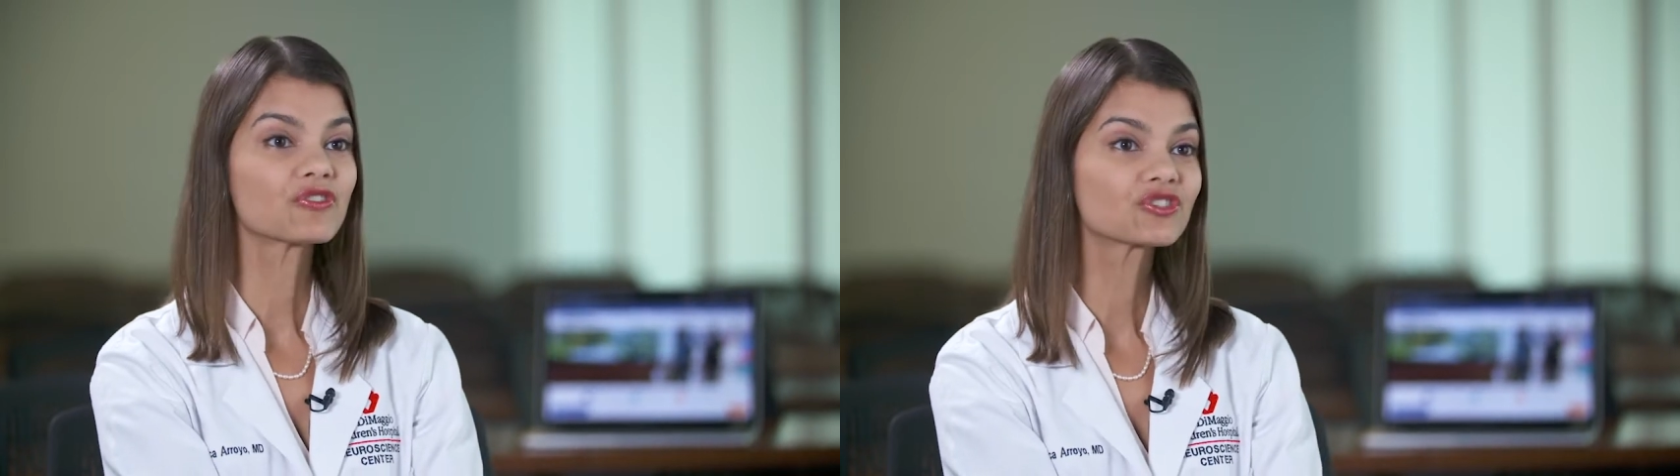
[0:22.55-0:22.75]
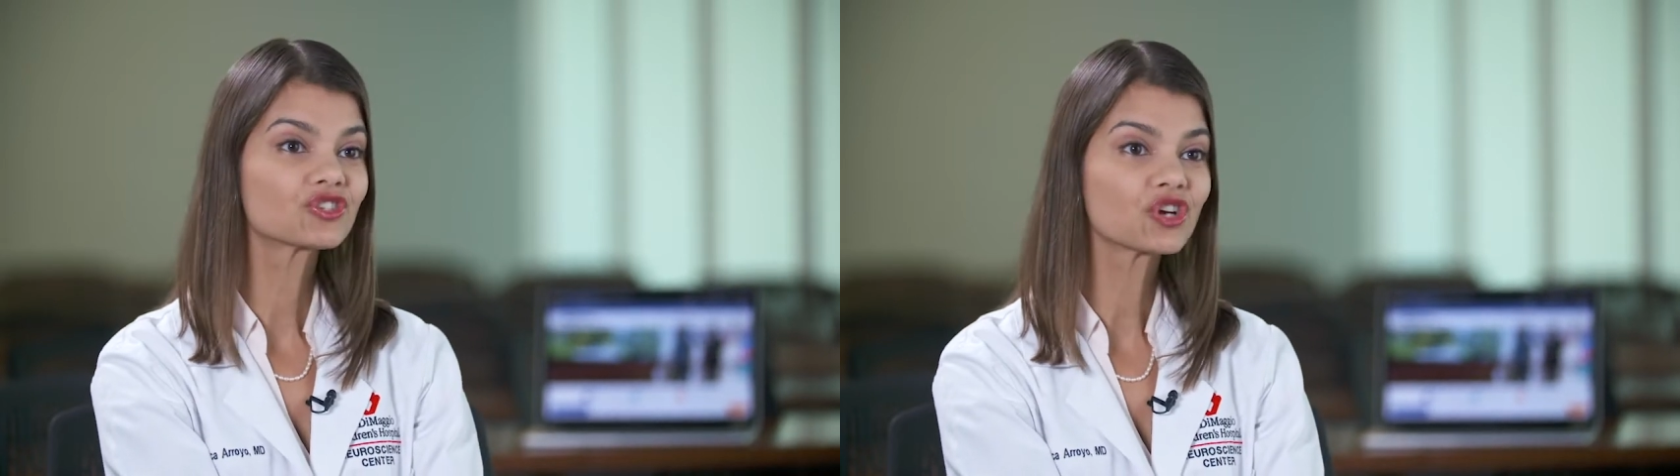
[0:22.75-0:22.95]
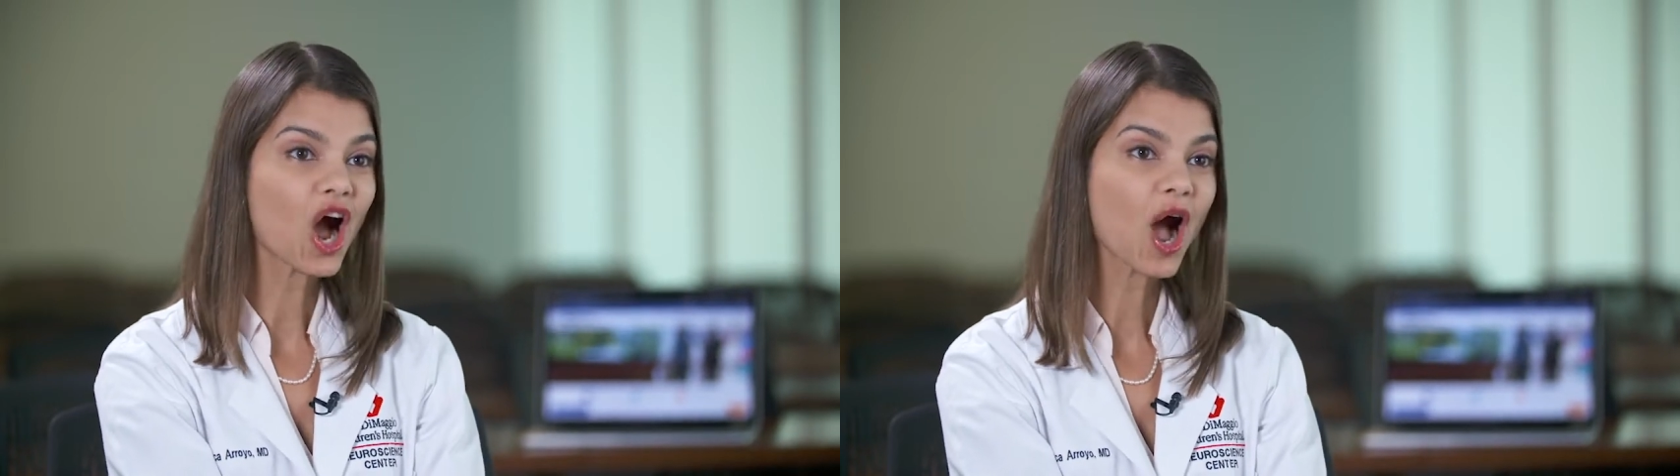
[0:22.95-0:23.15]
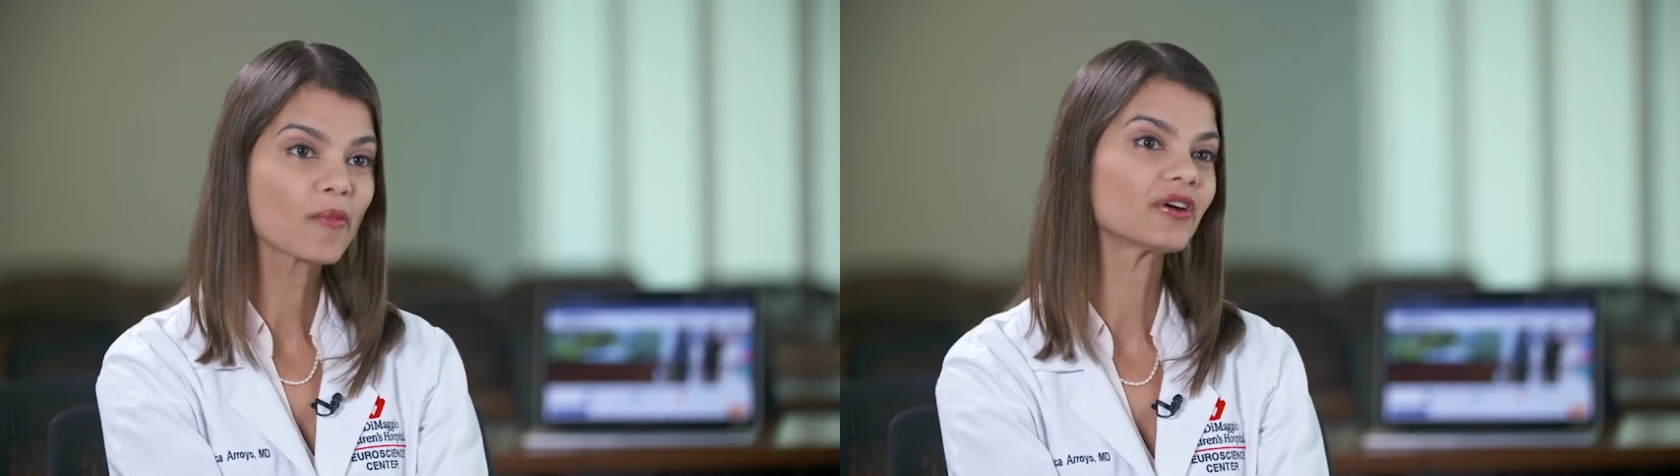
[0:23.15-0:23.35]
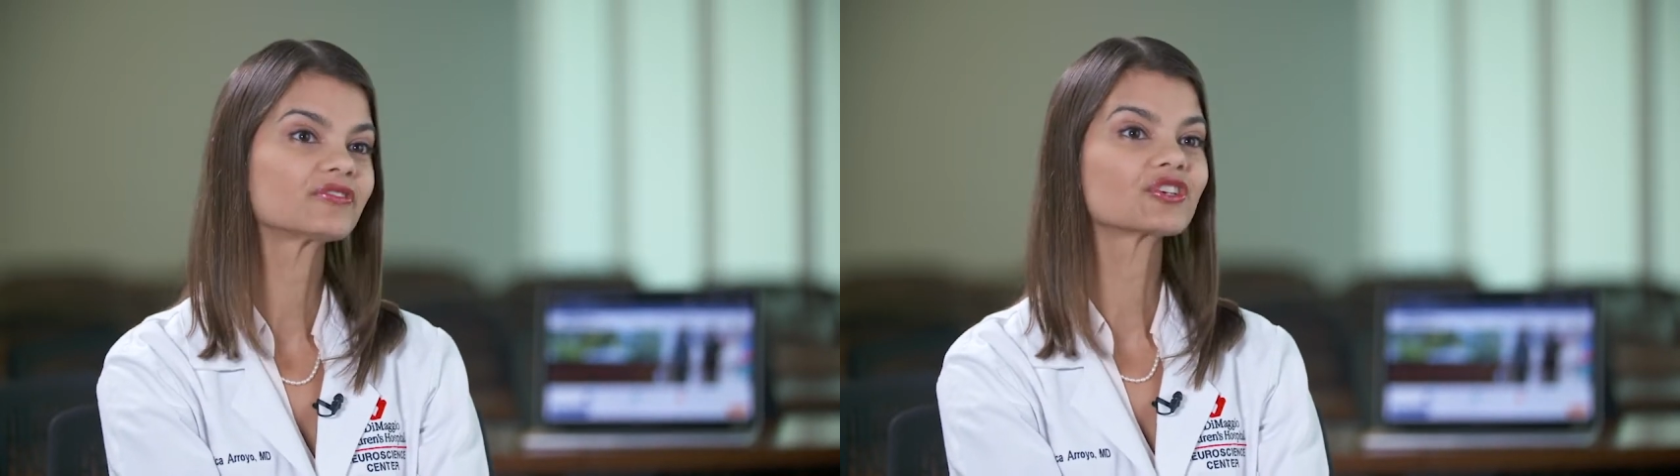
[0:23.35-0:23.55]
first
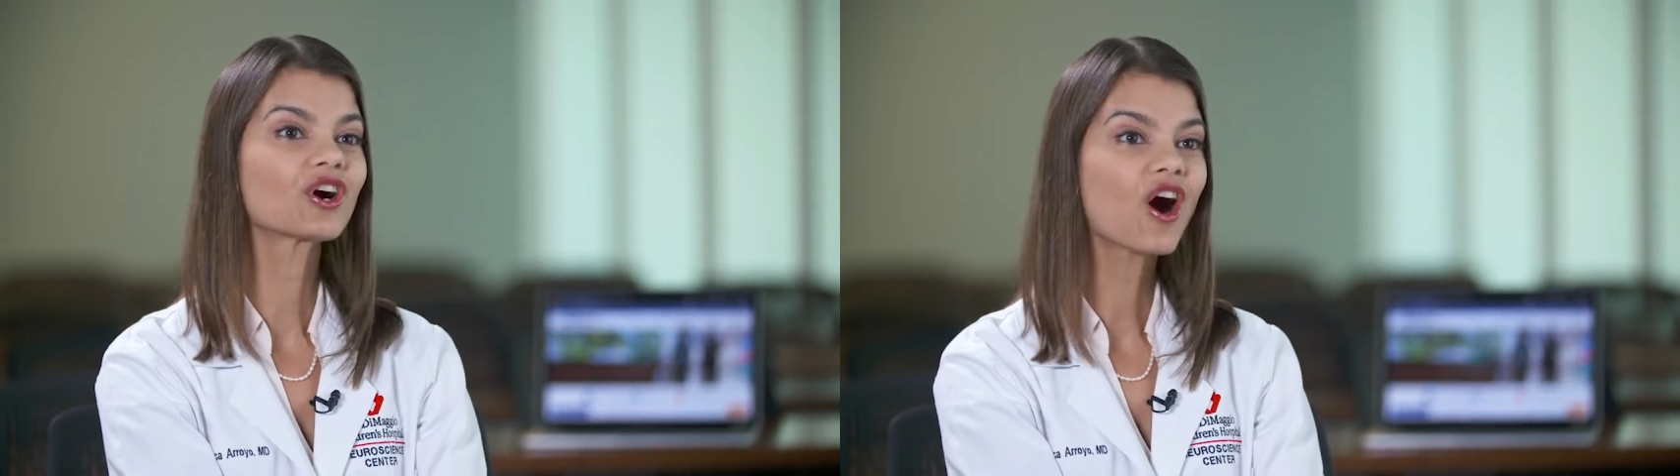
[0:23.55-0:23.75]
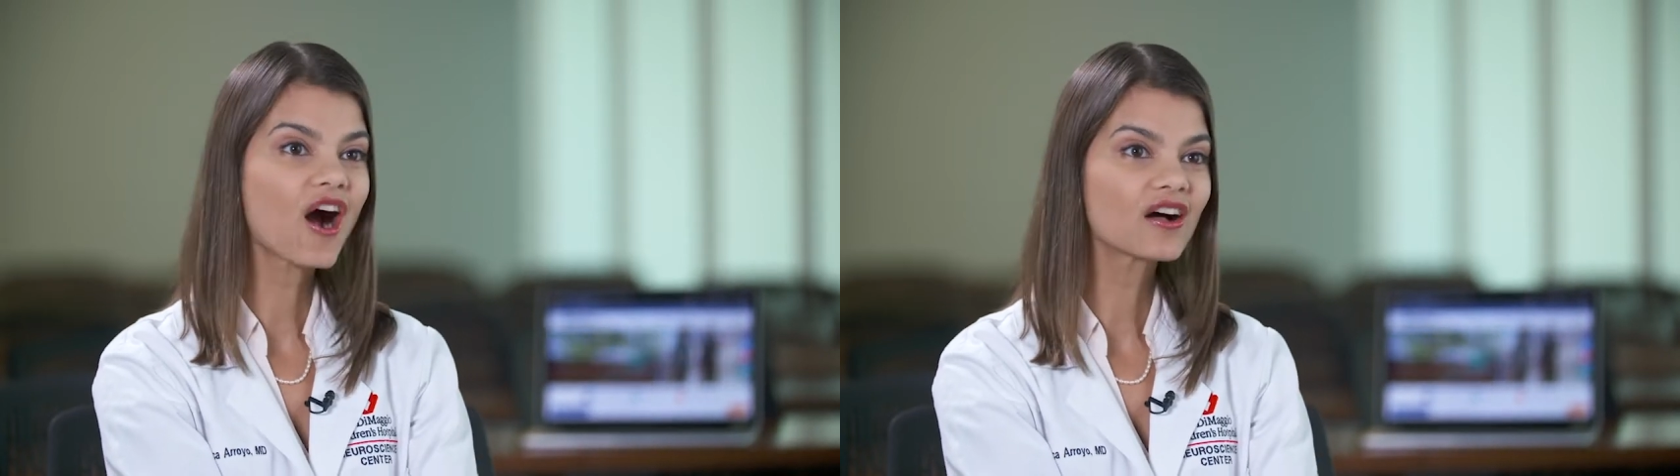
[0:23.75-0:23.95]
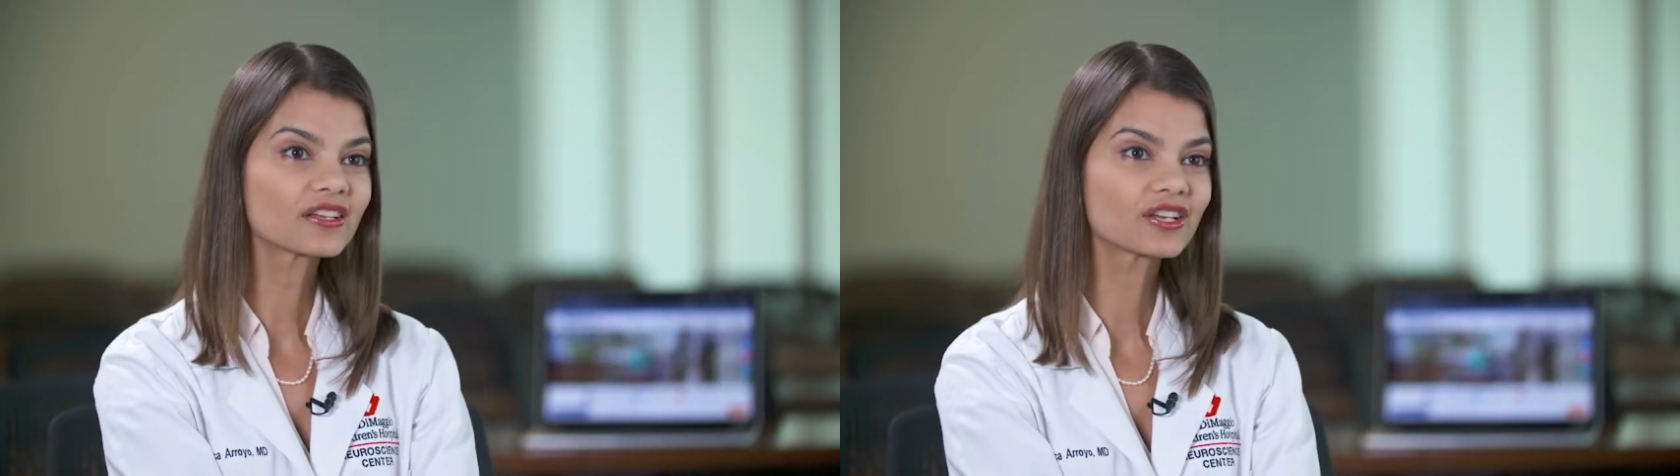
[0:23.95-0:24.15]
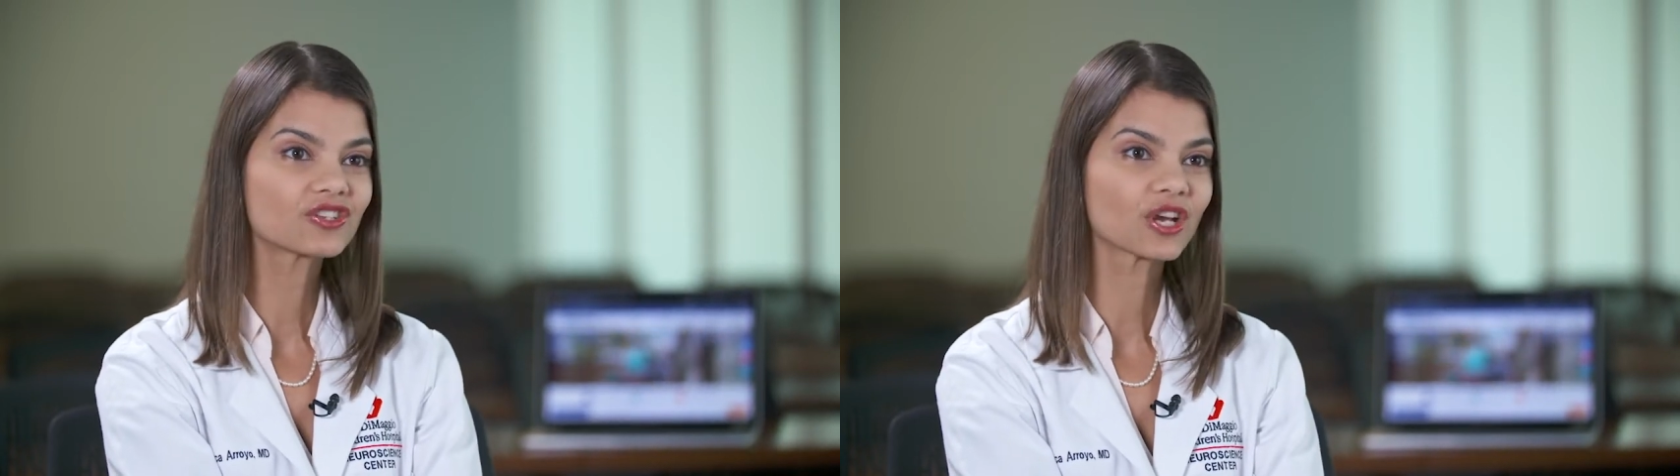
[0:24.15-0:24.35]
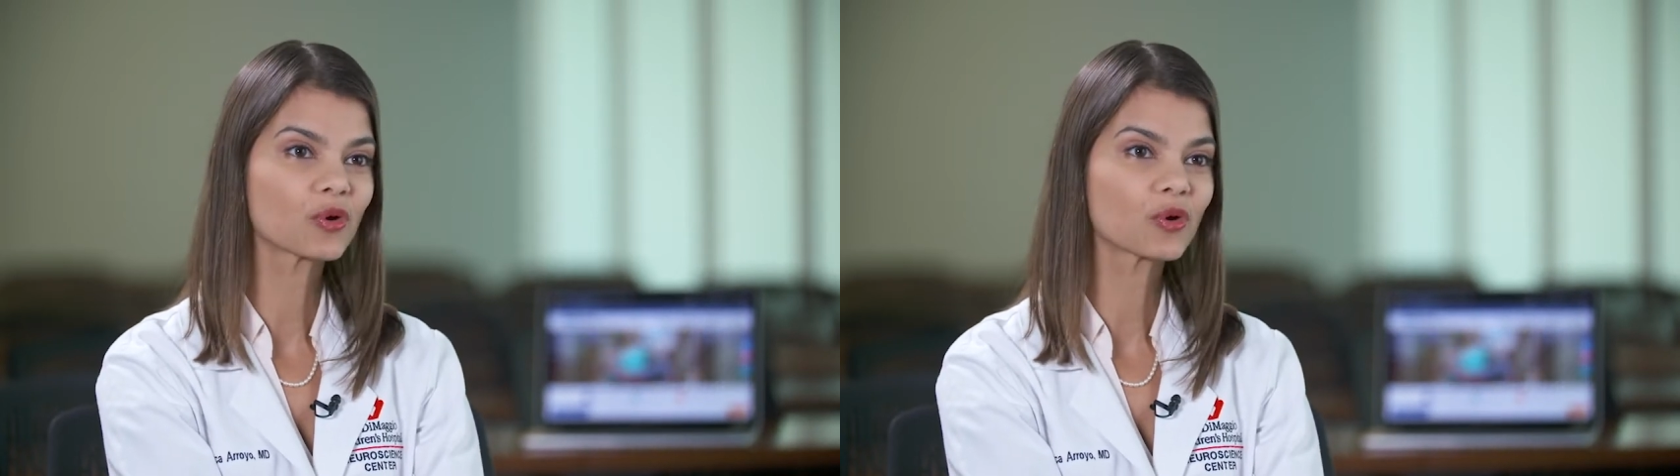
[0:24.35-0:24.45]
job after college,